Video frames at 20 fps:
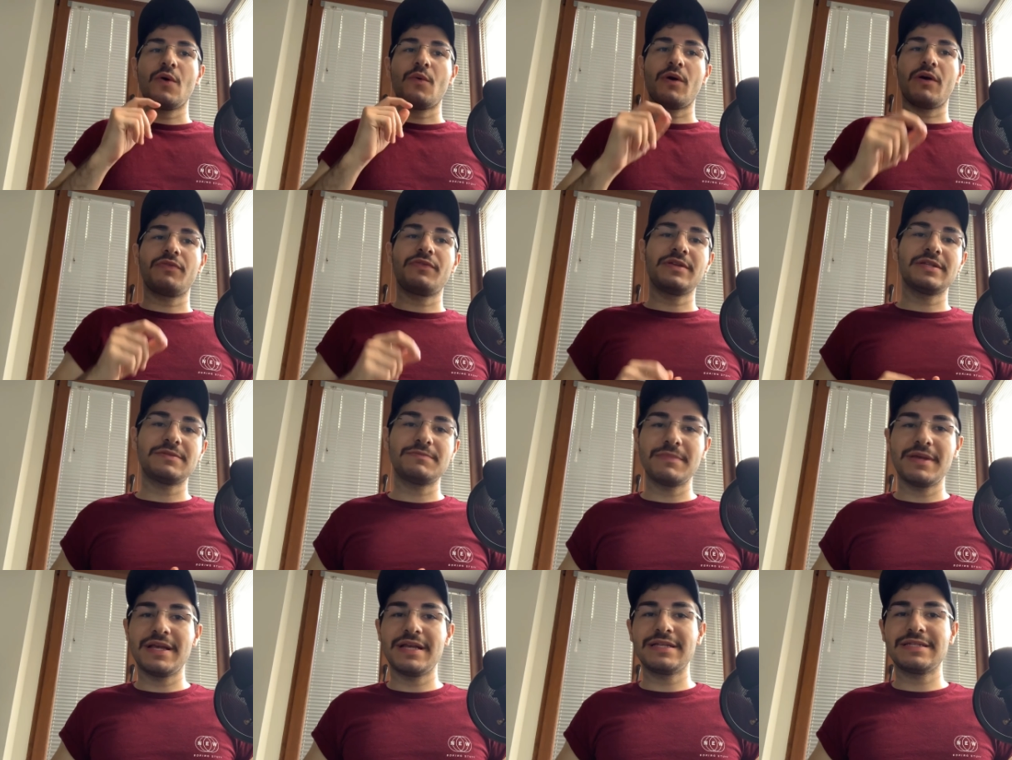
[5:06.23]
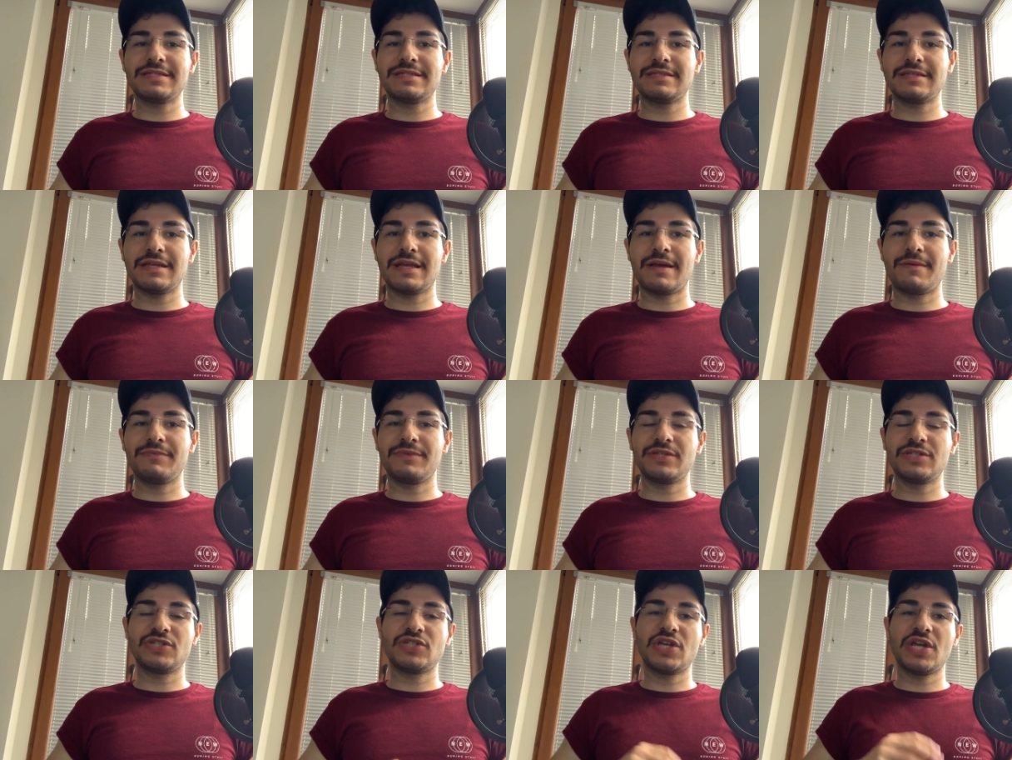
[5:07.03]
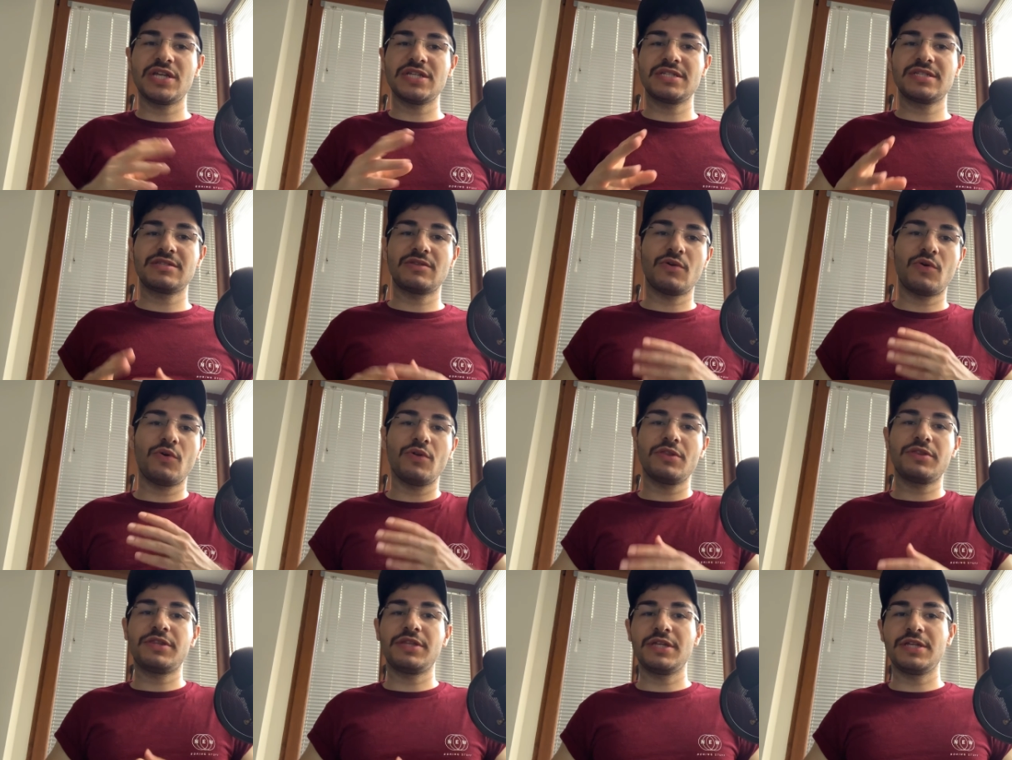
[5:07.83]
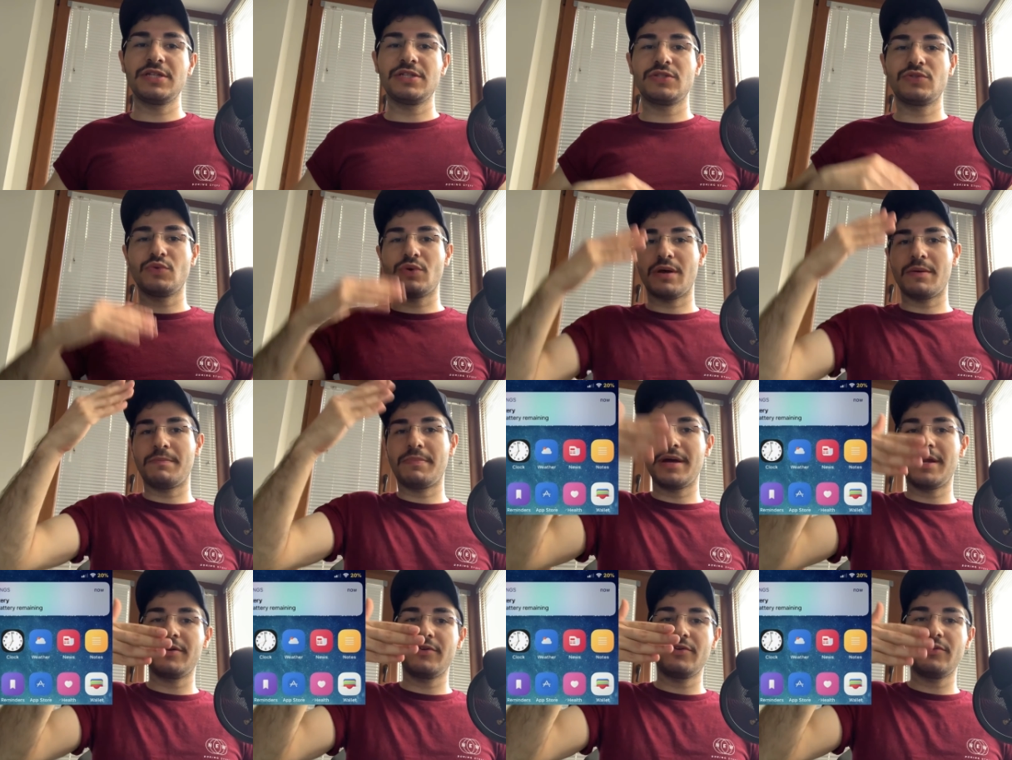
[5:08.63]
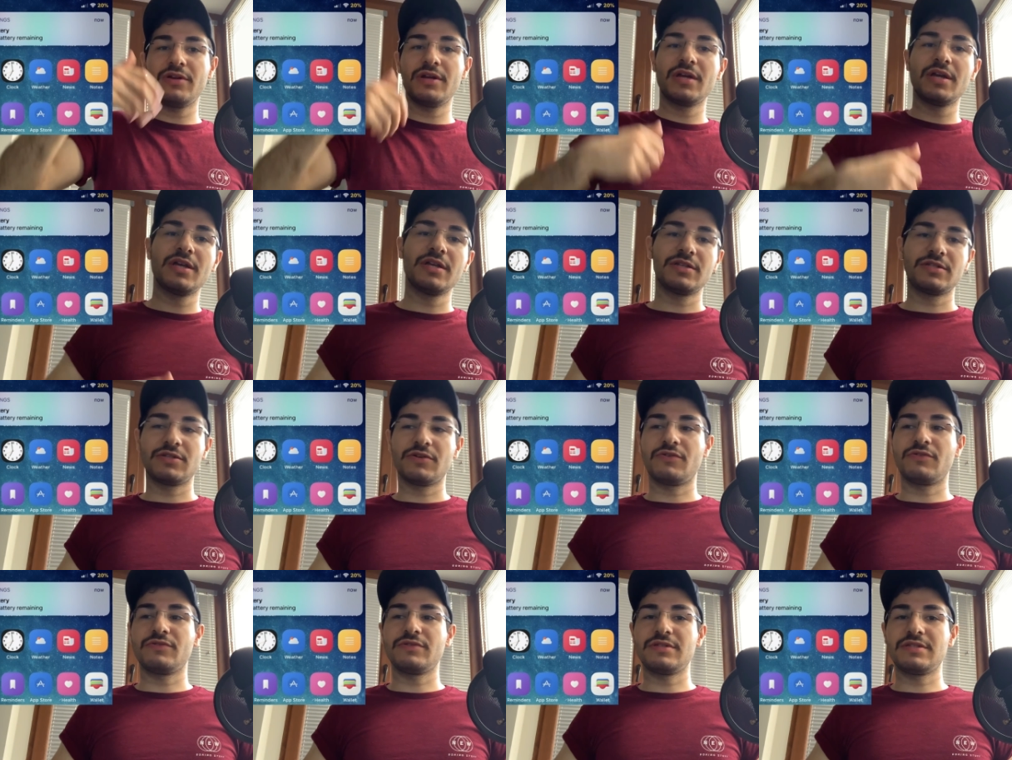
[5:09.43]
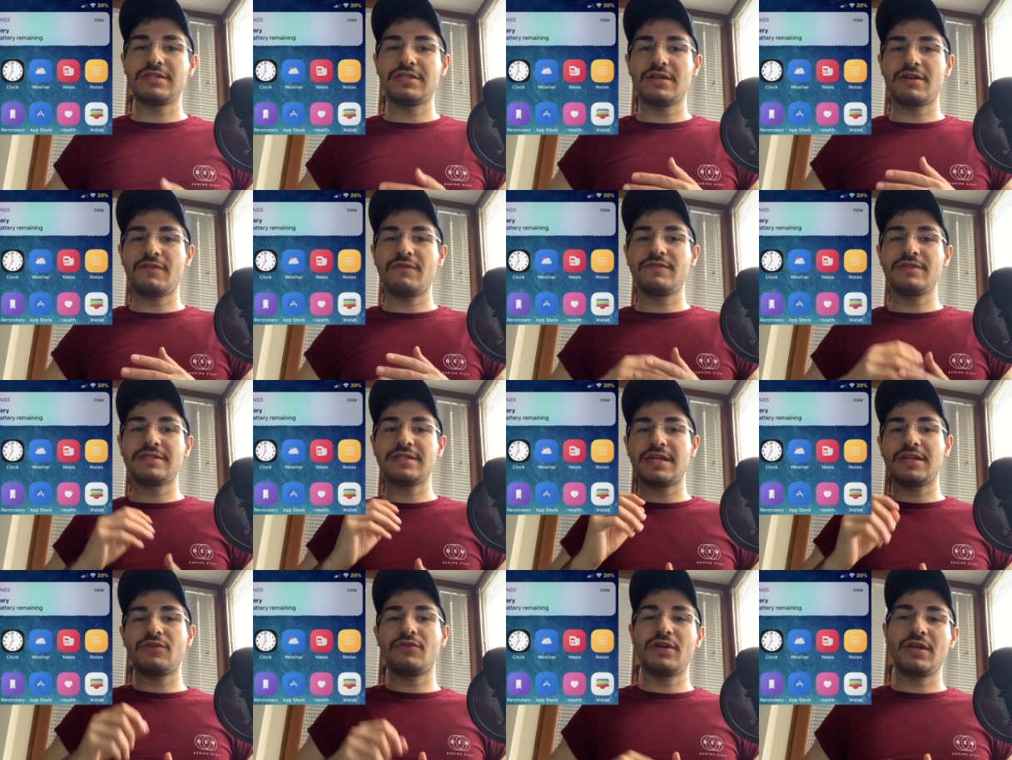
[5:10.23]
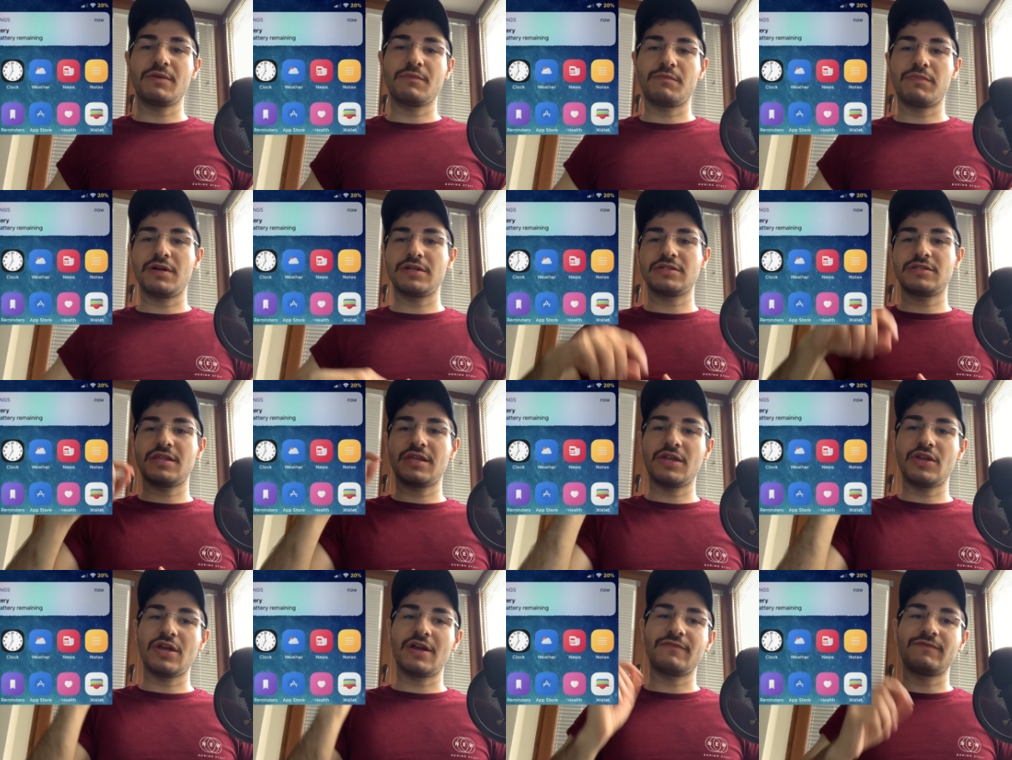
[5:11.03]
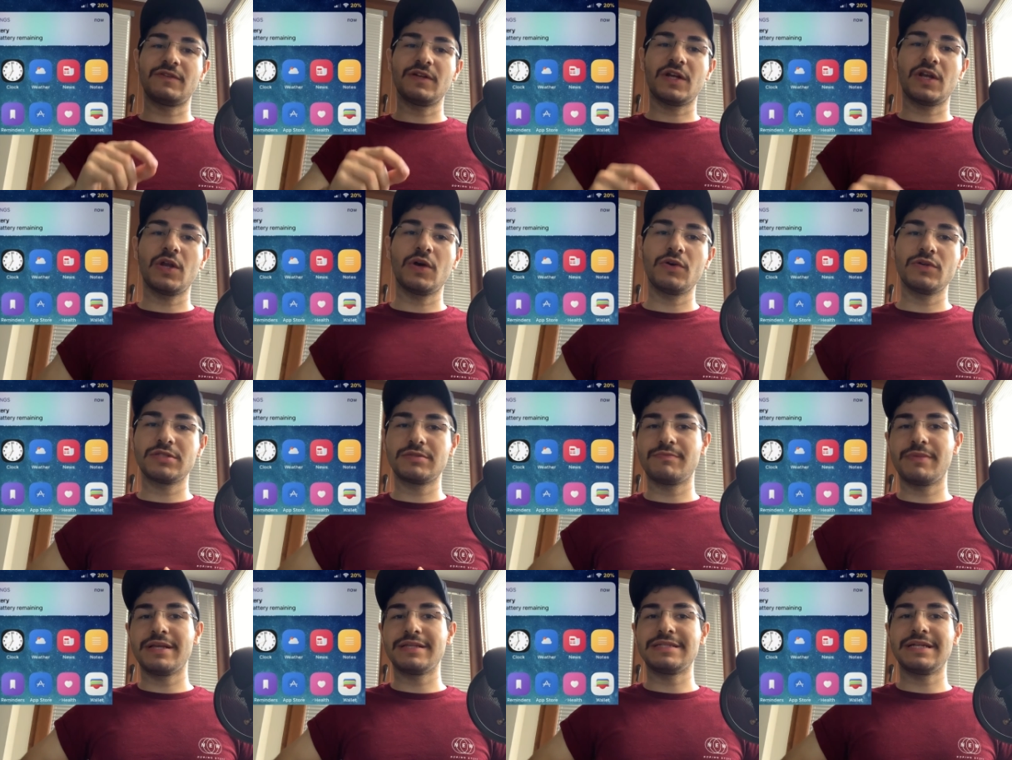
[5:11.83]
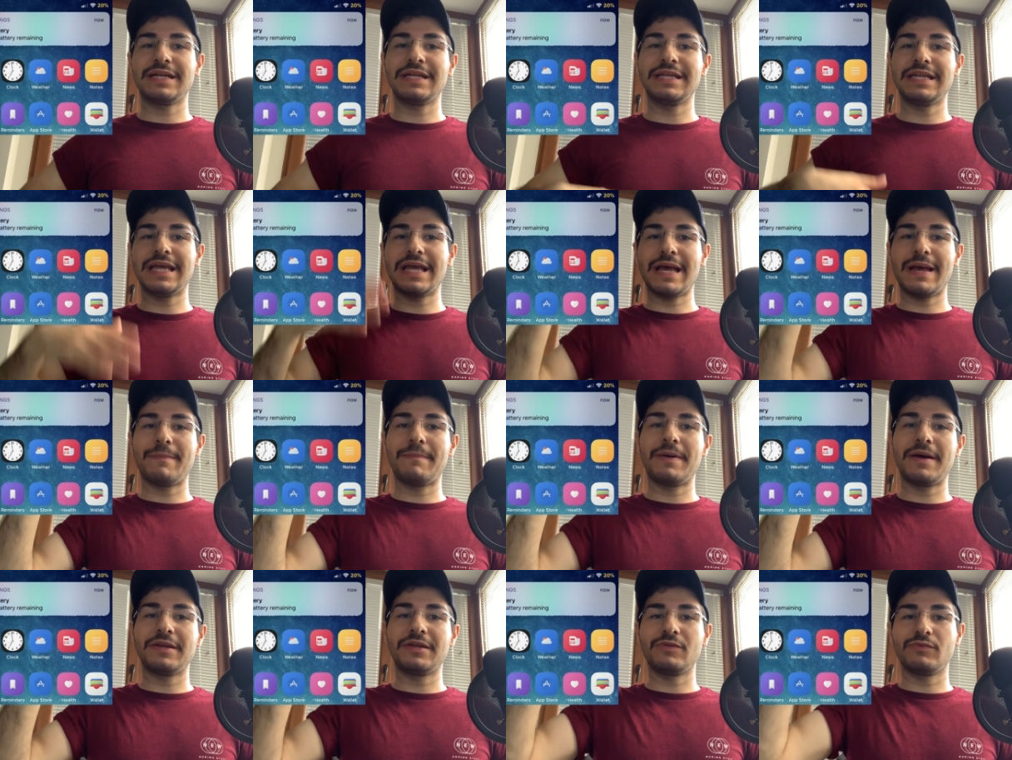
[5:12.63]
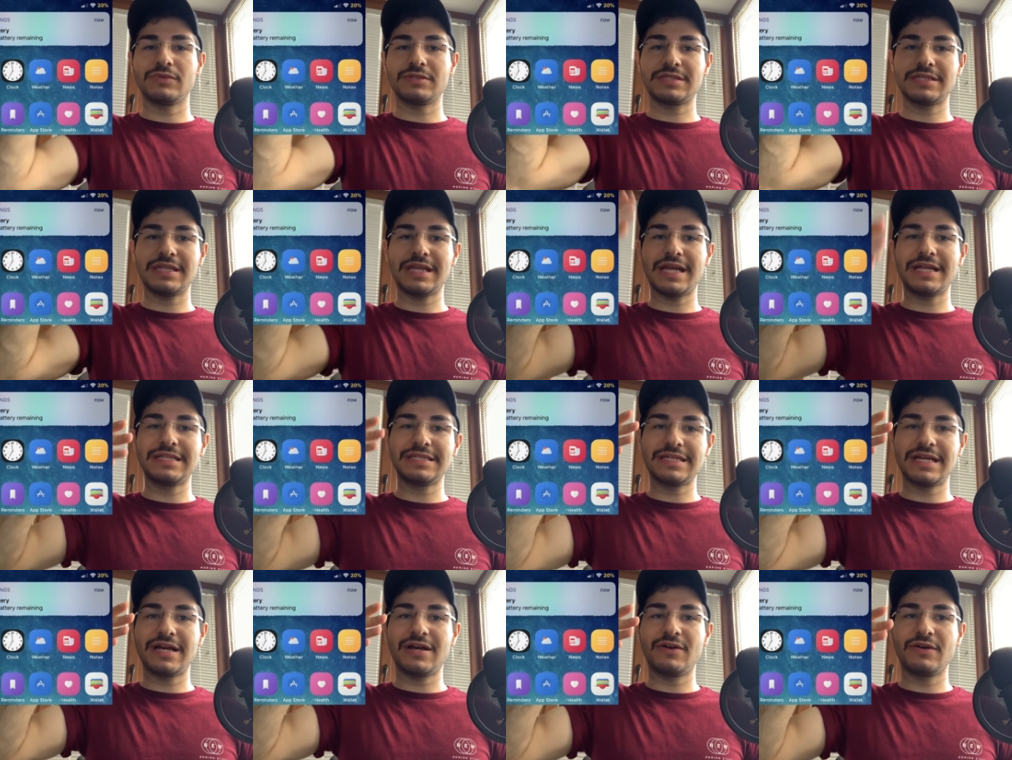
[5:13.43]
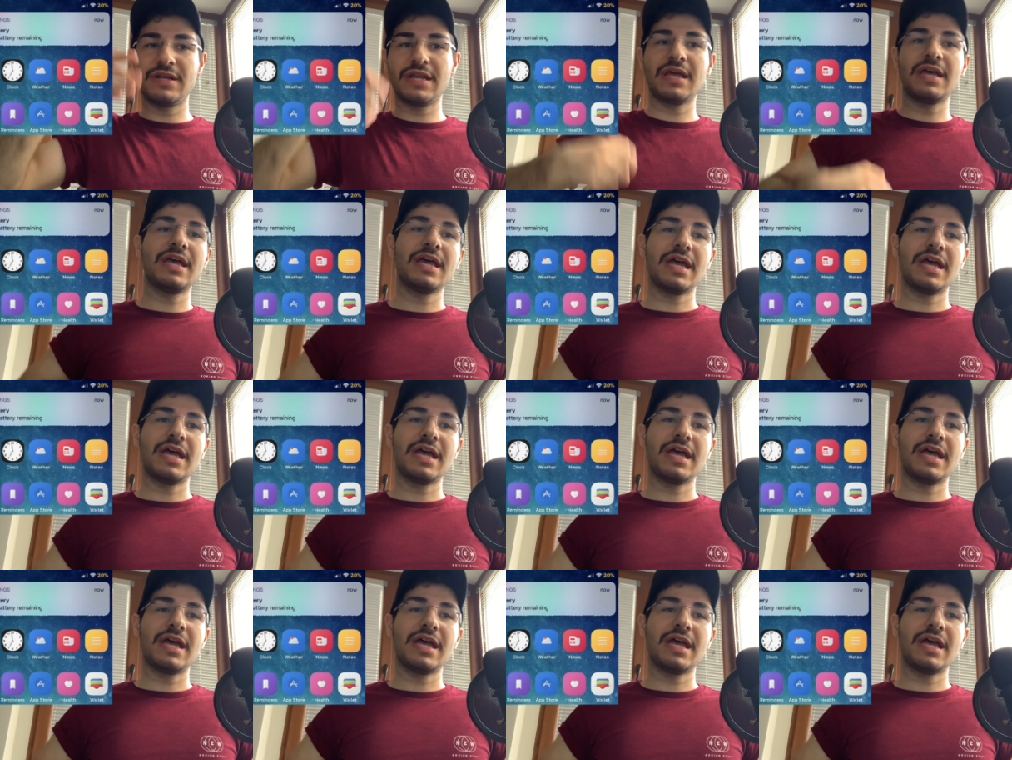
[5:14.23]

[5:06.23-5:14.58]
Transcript: Well, this makes um, this changed the whole thing to a banner. So instead of this annoying box that you have to close, basically a banner will slide down,